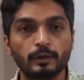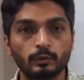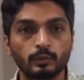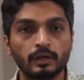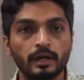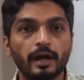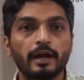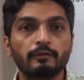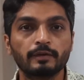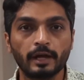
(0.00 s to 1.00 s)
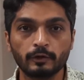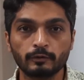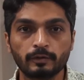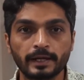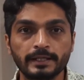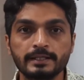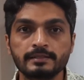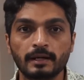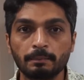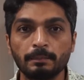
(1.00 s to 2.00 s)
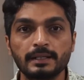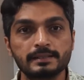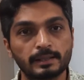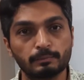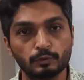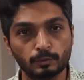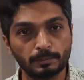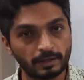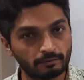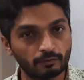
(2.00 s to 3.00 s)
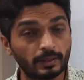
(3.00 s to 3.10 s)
2, and we have to find its upper sum UPF,